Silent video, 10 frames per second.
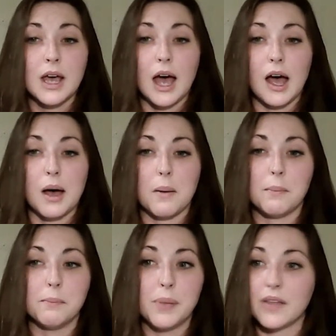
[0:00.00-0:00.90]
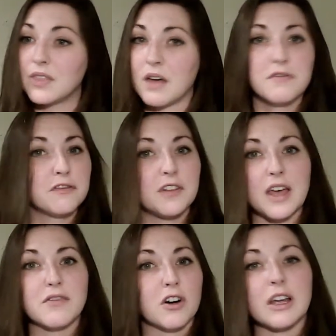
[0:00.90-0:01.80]
but that
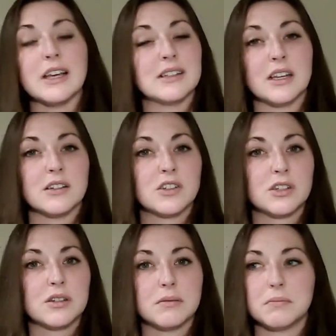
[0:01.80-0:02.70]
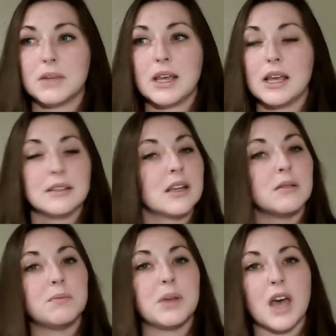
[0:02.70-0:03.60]
flavor
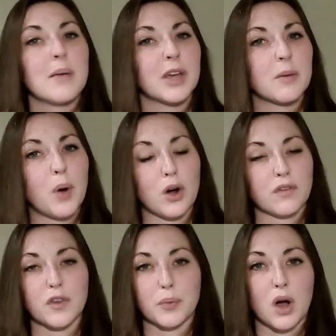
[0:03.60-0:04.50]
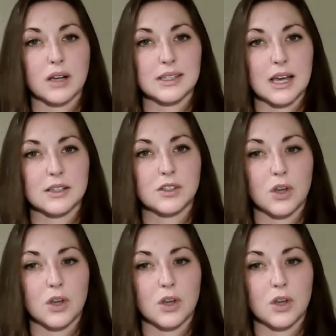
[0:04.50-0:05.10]
isn't becoming a part of the process.